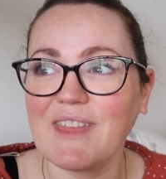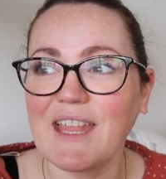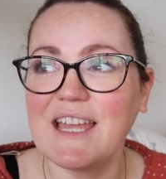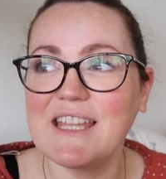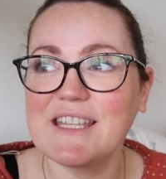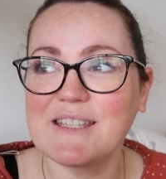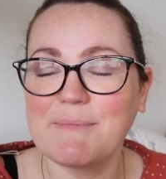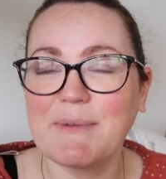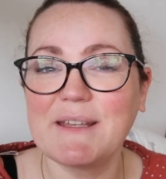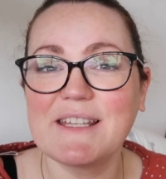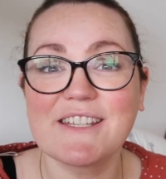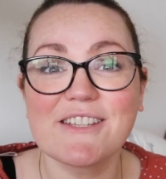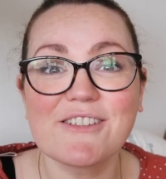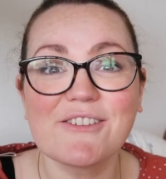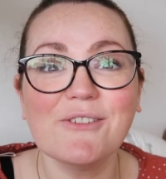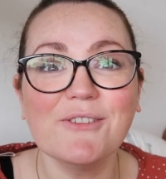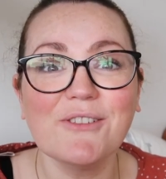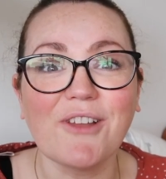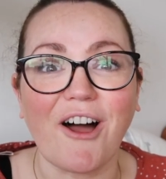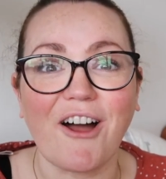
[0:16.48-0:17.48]
It's been
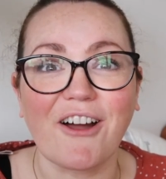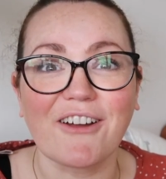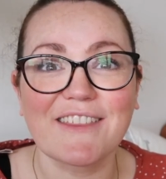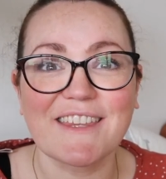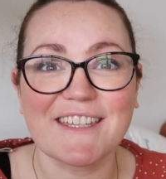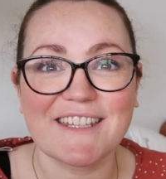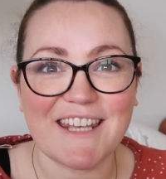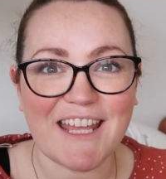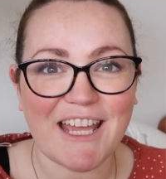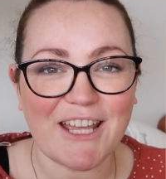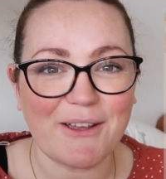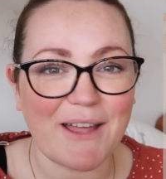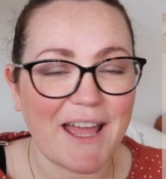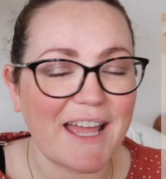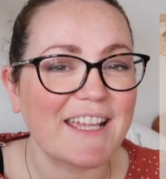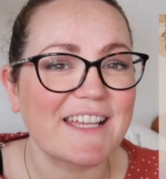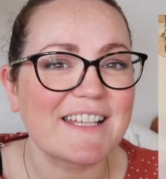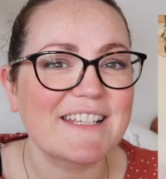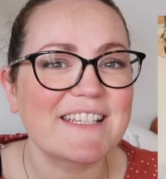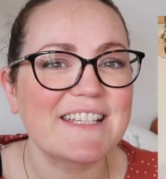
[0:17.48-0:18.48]
so long that now
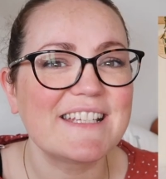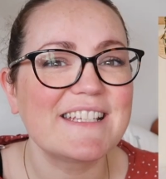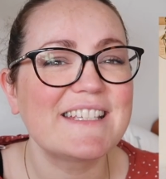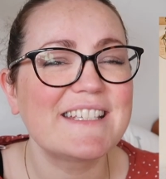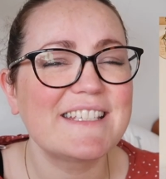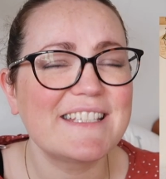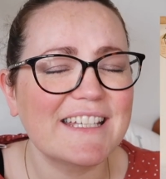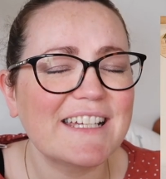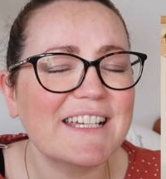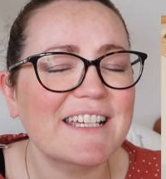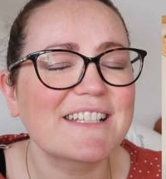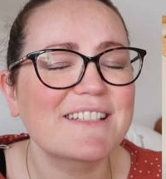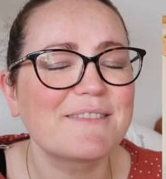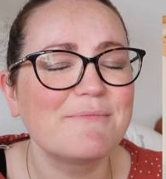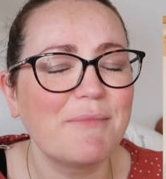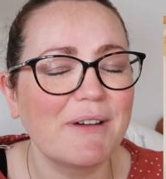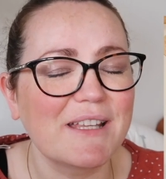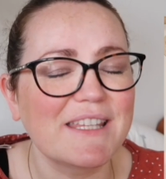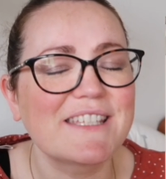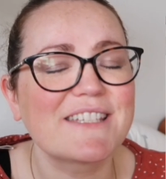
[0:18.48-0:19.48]
Angus is six
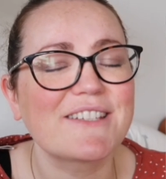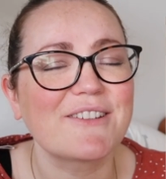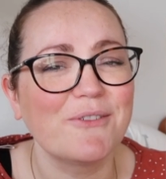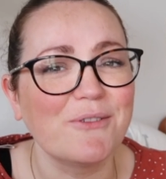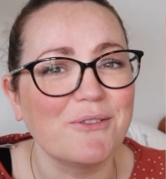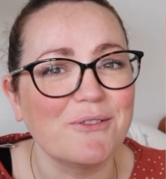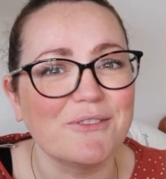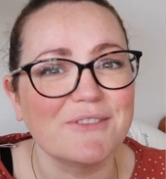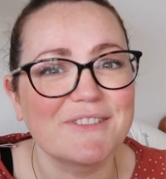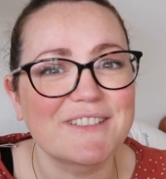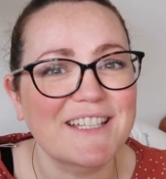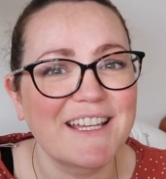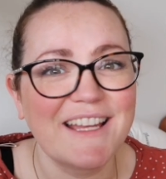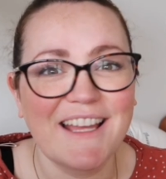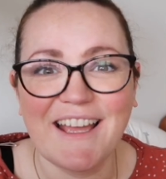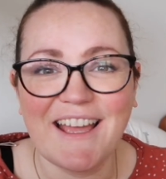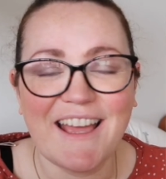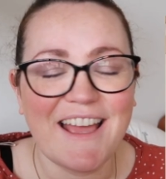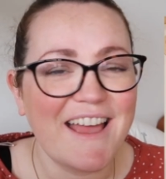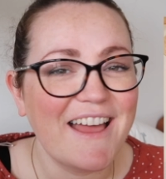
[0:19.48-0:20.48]
months old.
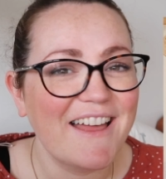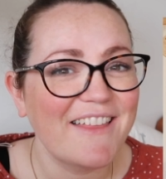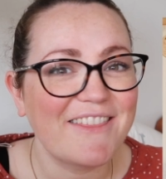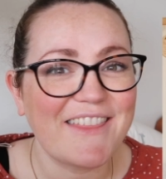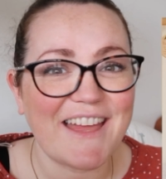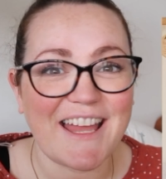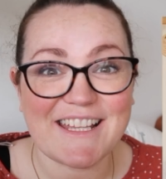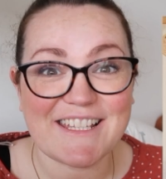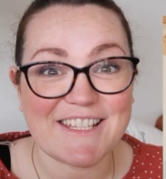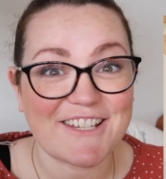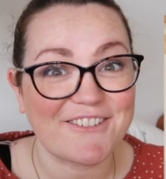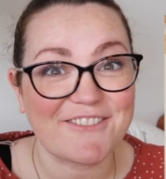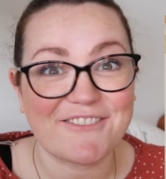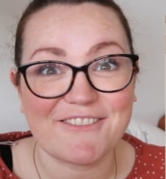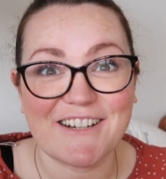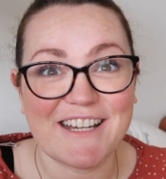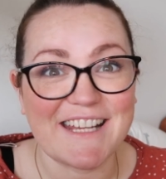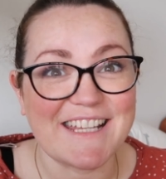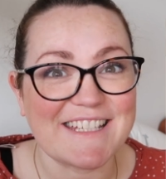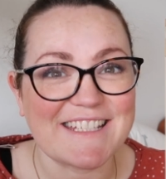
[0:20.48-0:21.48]
That's
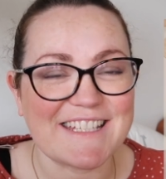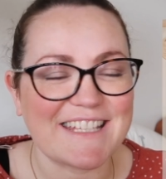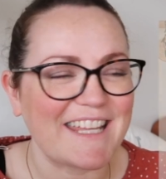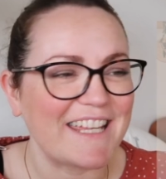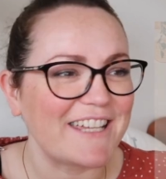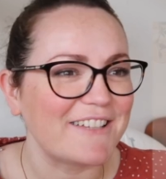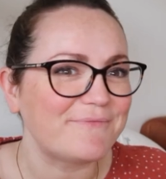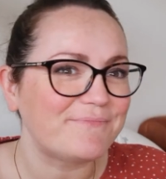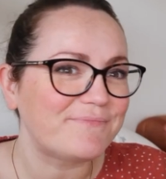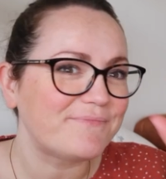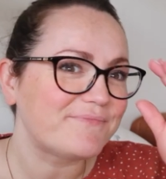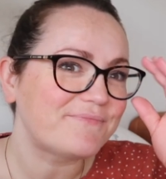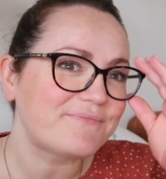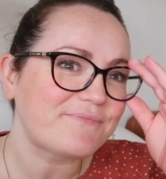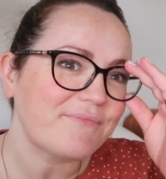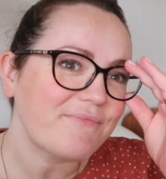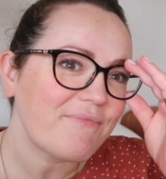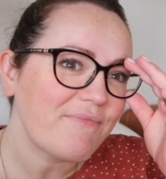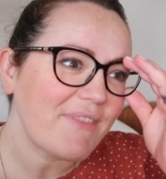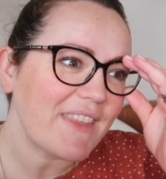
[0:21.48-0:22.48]
crazy.
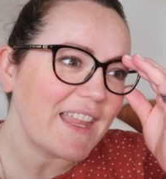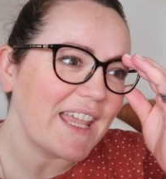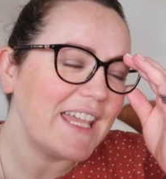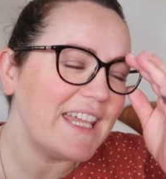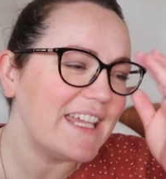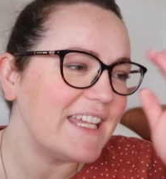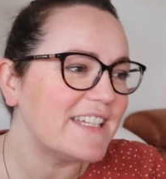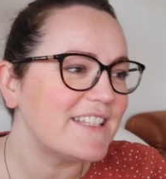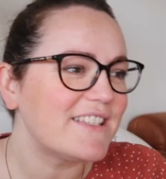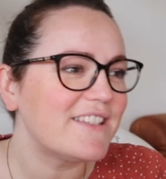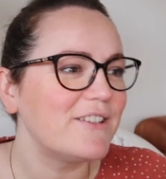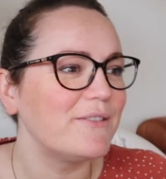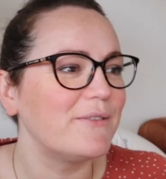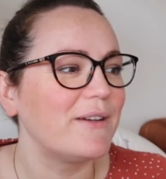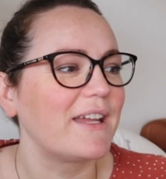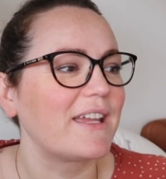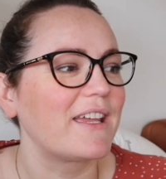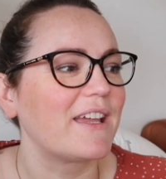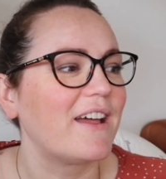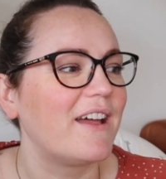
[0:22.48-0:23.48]
He is
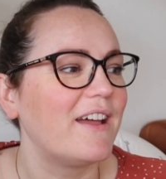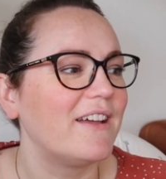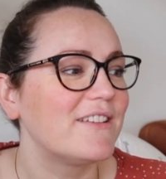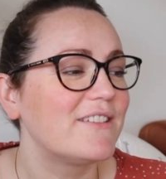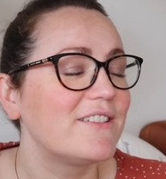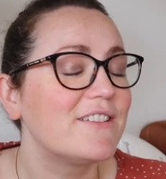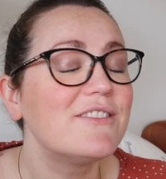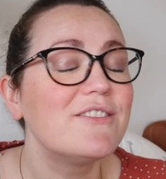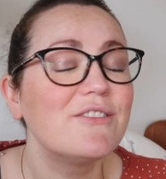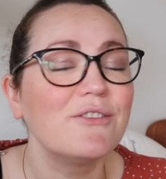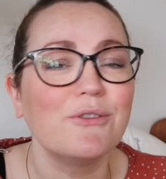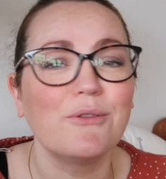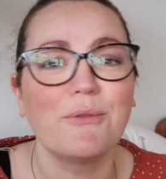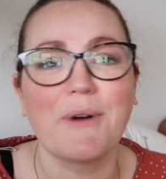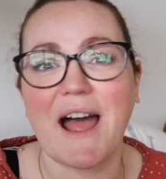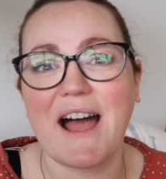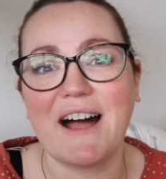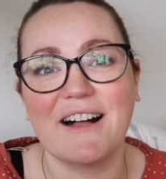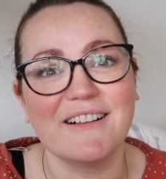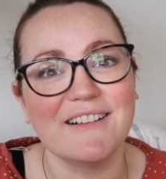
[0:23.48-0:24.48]
doing so
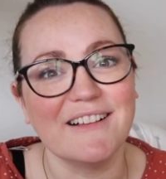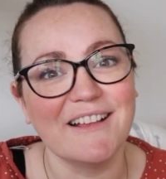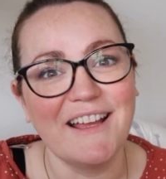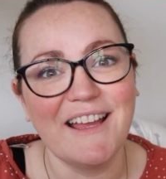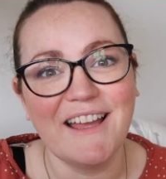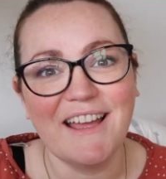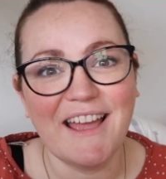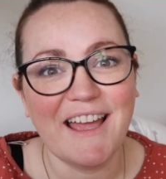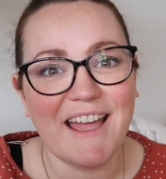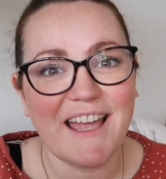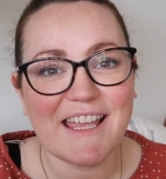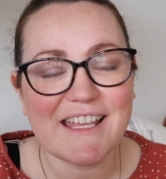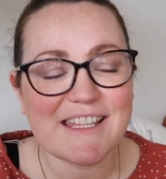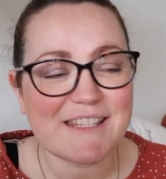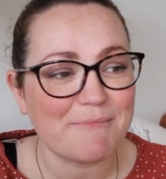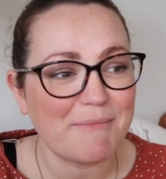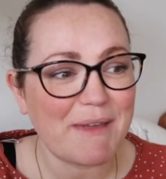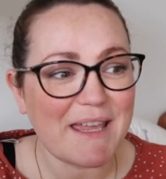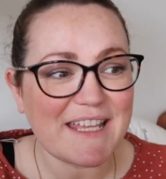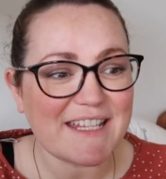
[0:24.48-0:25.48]
well. He's
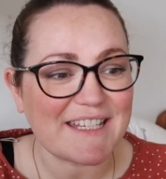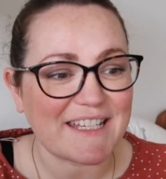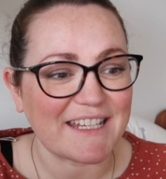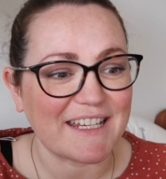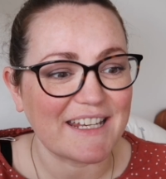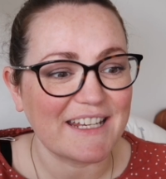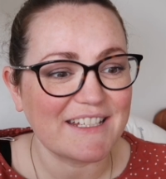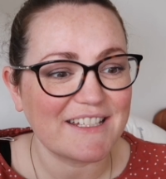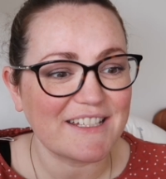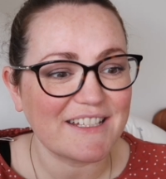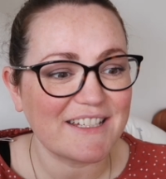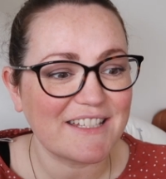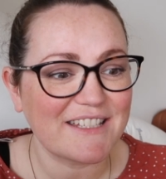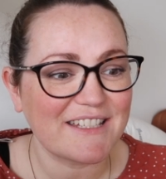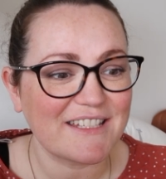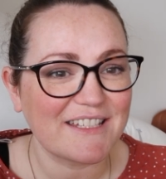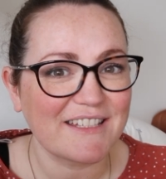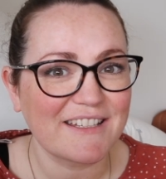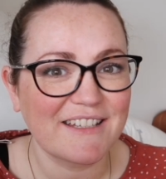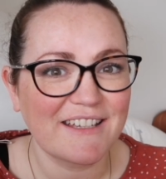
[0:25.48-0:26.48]
amazing. He
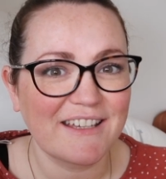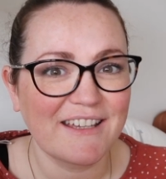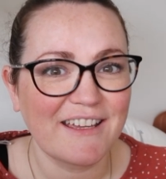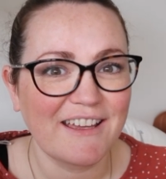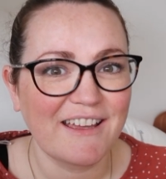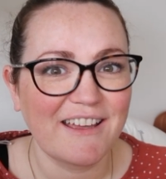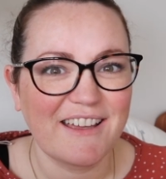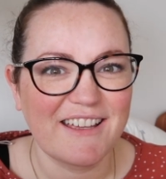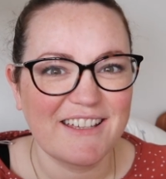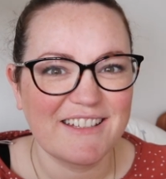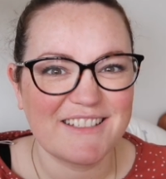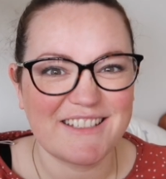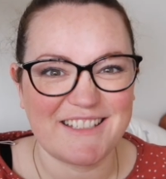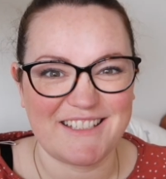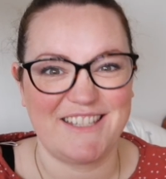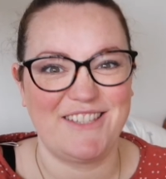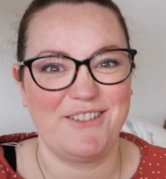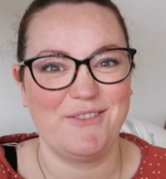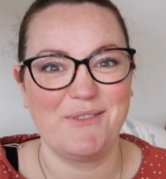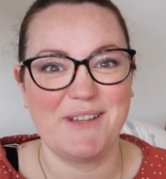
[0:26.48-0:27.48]
just, it's
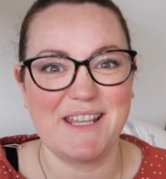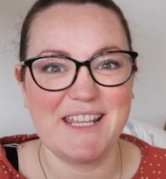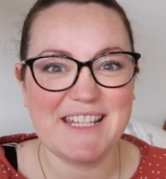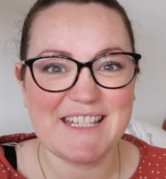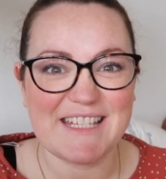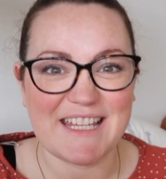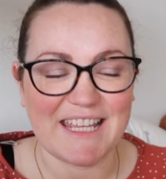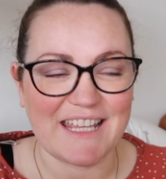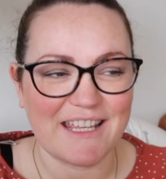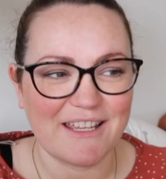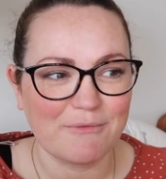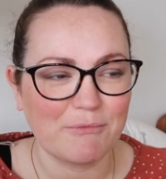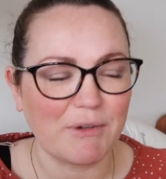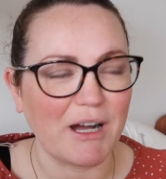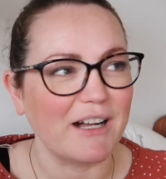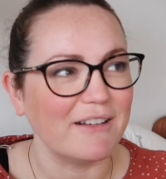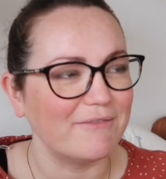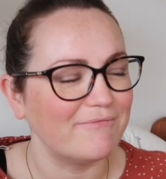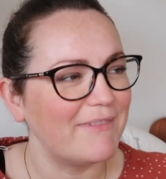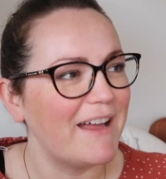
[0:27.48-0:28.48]
just so easy.
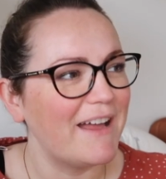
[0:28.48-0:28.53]
Well,